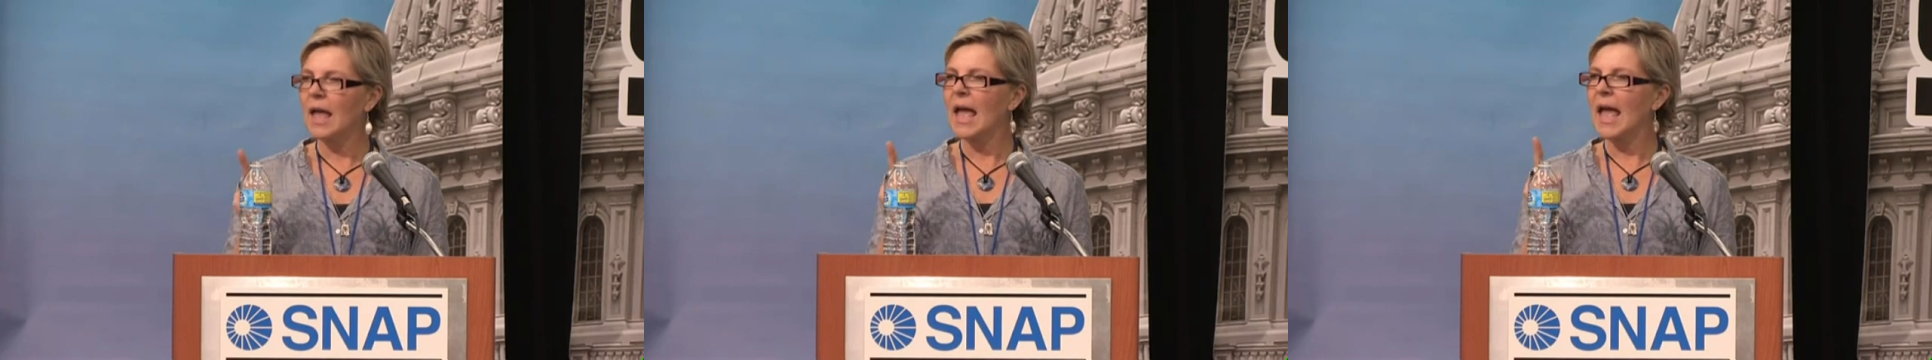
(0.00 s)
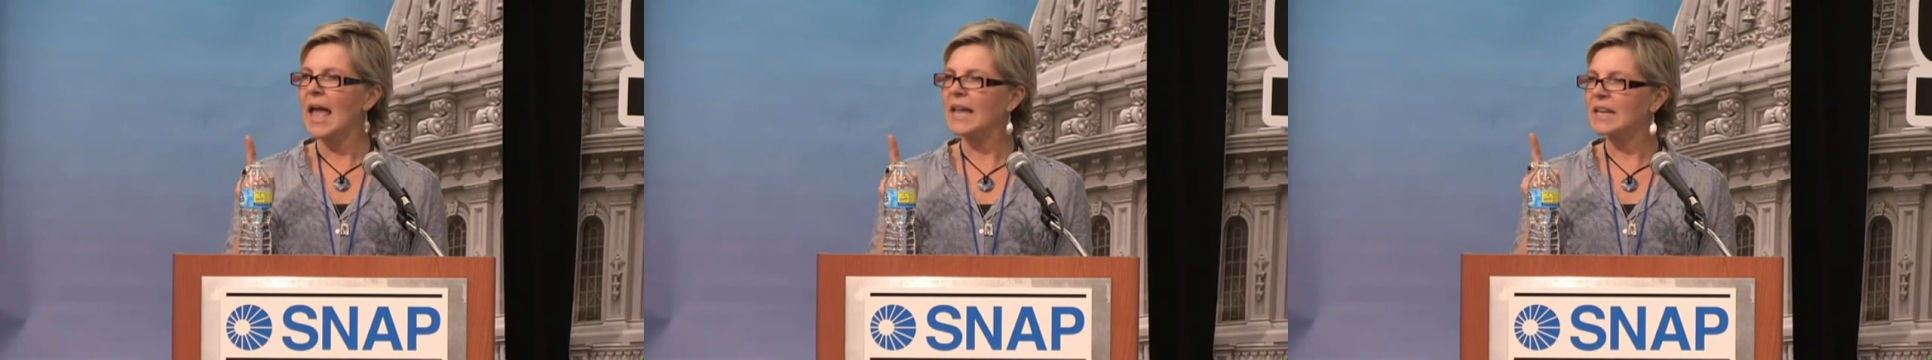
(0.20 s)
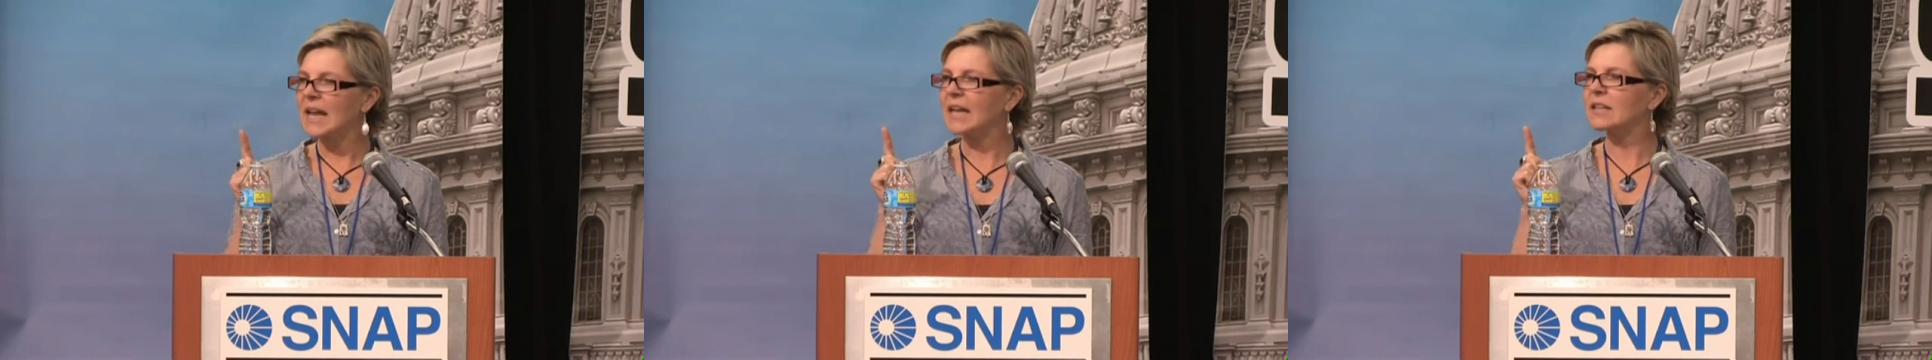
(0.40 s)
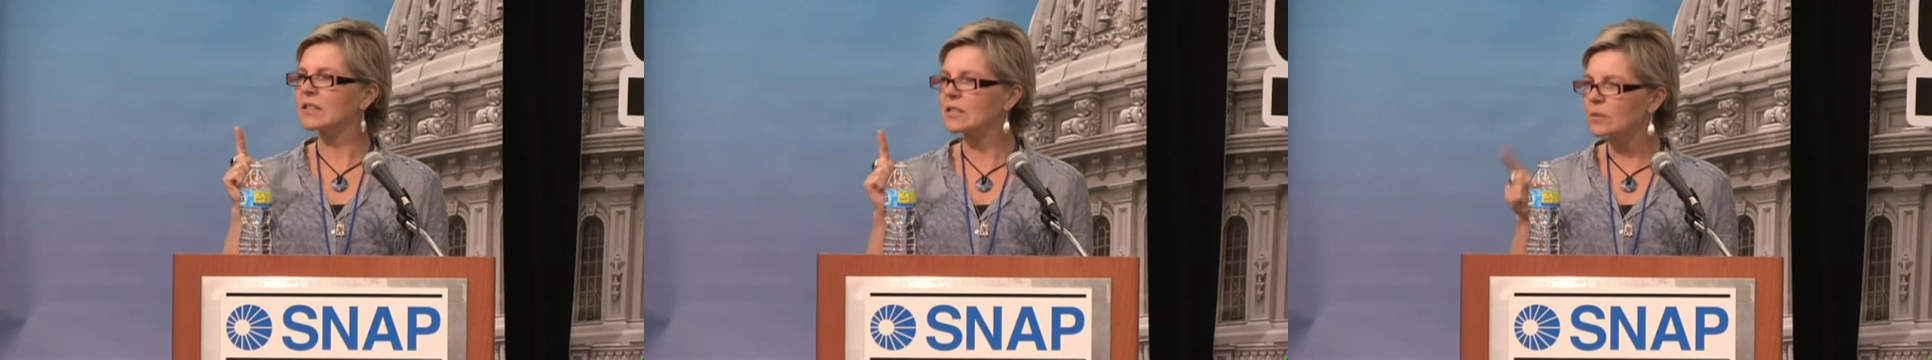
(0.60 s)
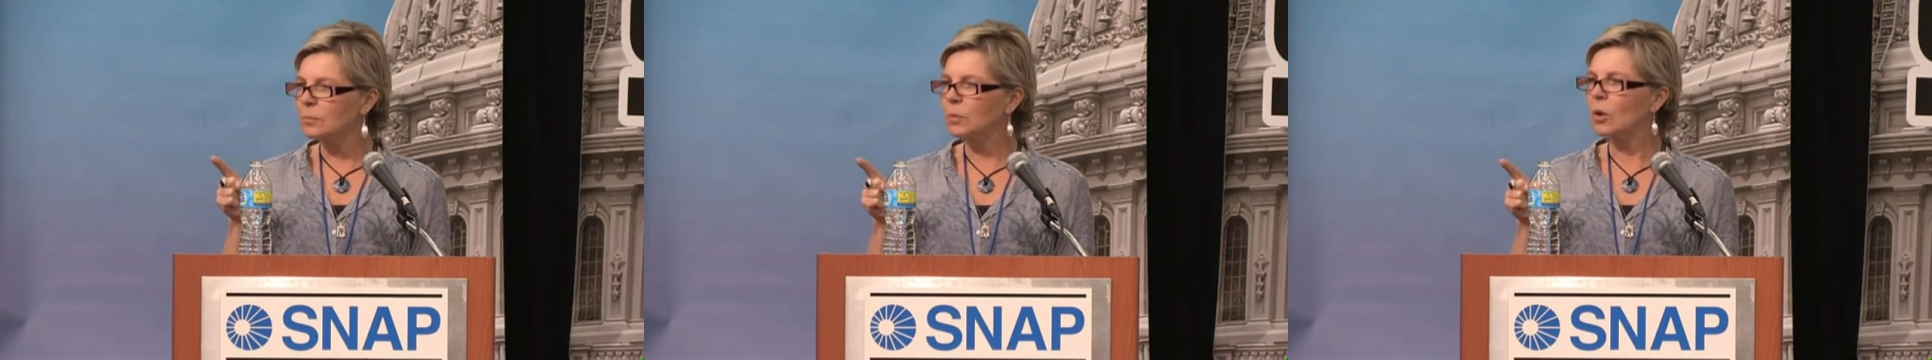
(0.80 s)
and
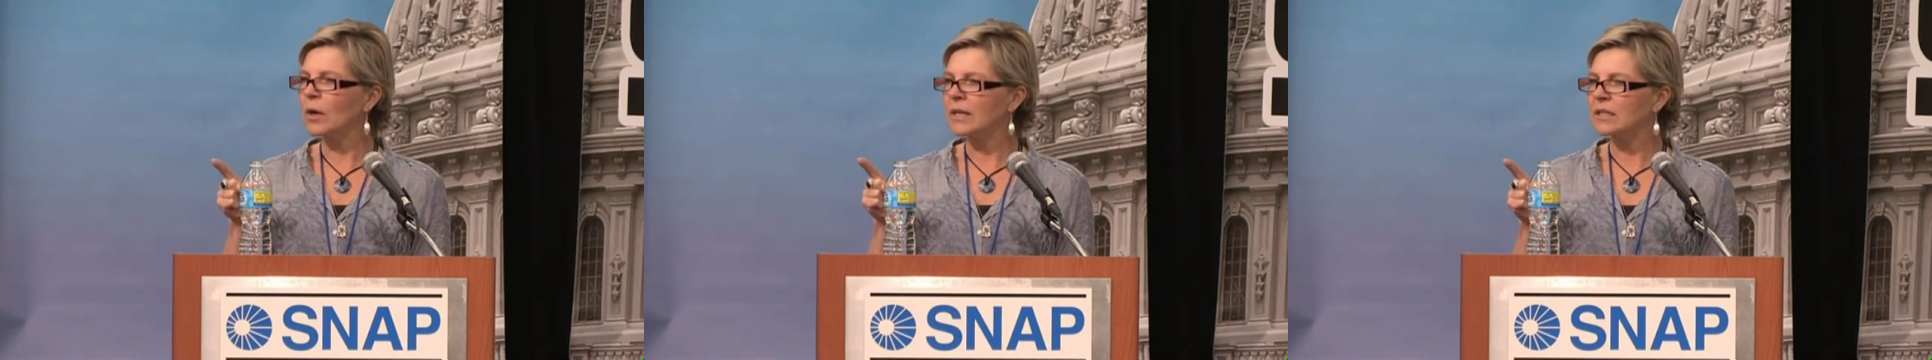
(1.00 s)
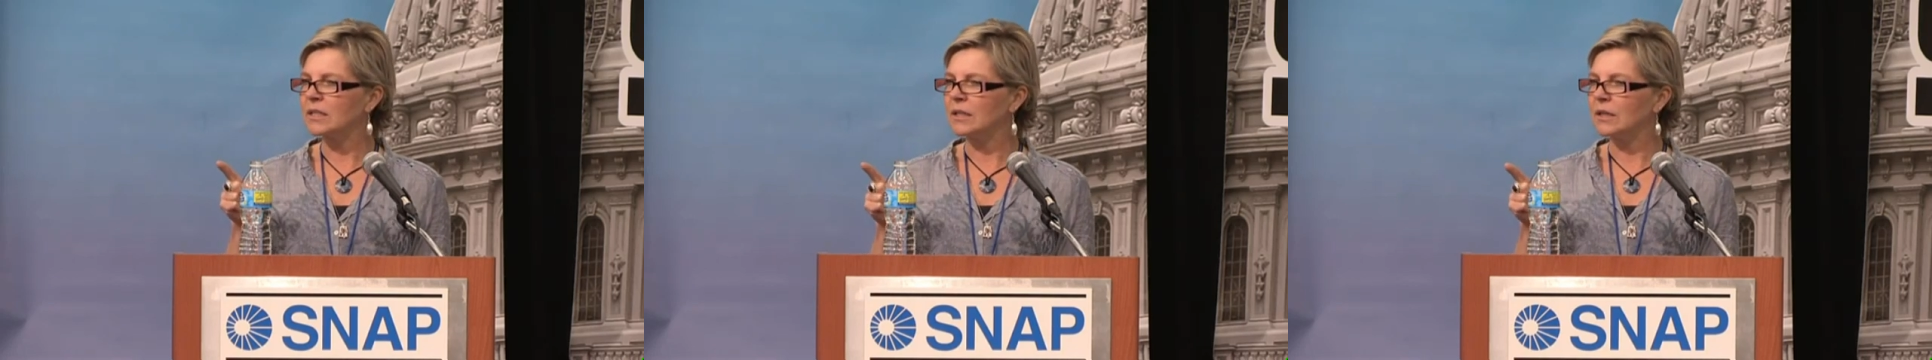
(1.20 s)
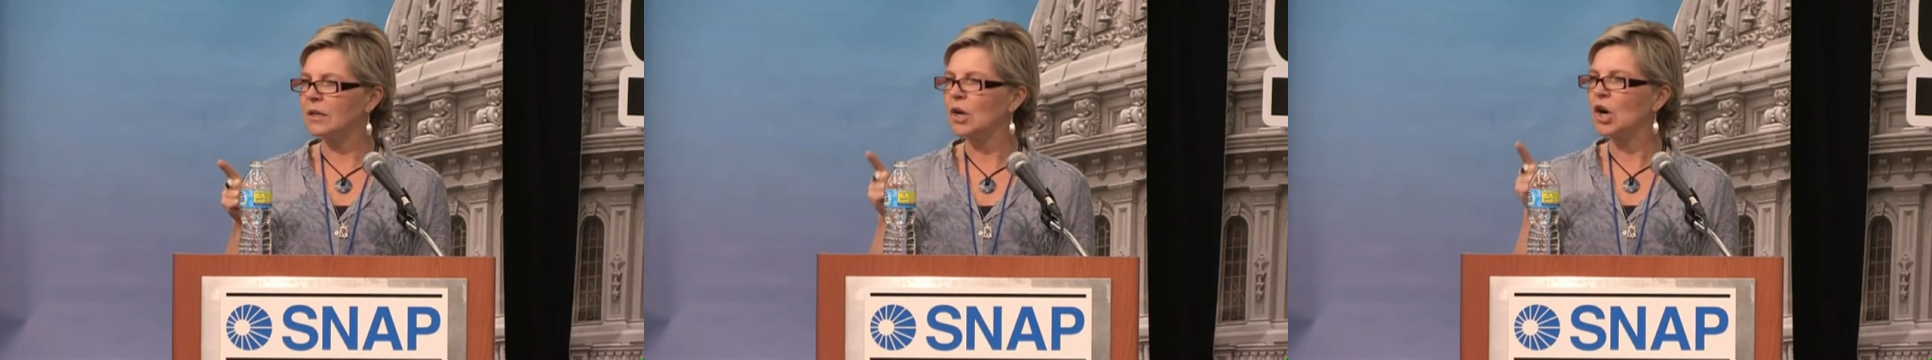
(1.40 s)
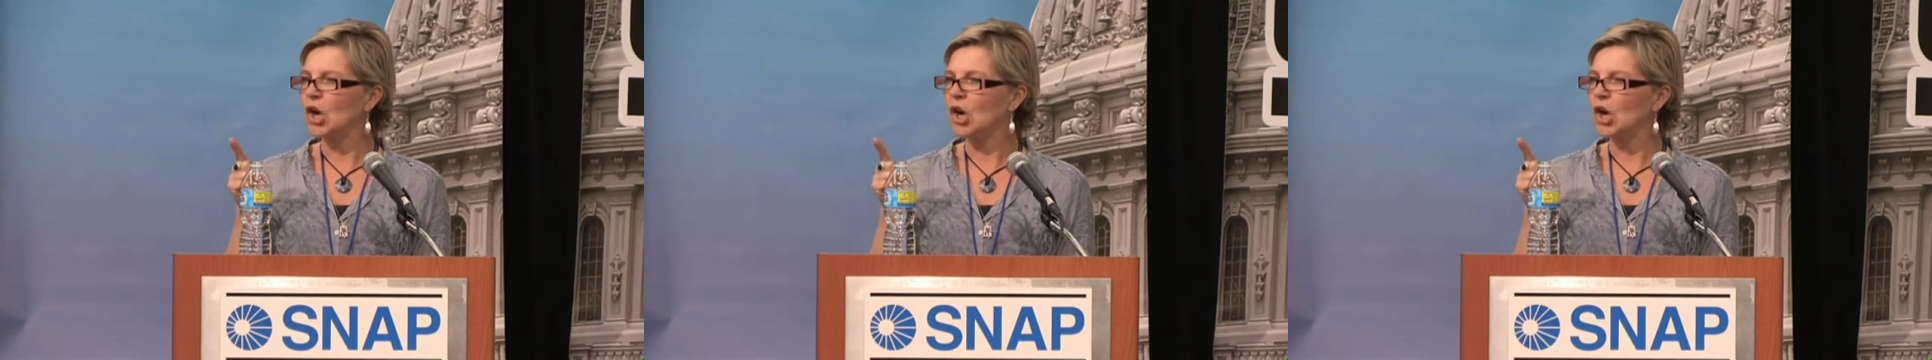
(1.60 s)
exploited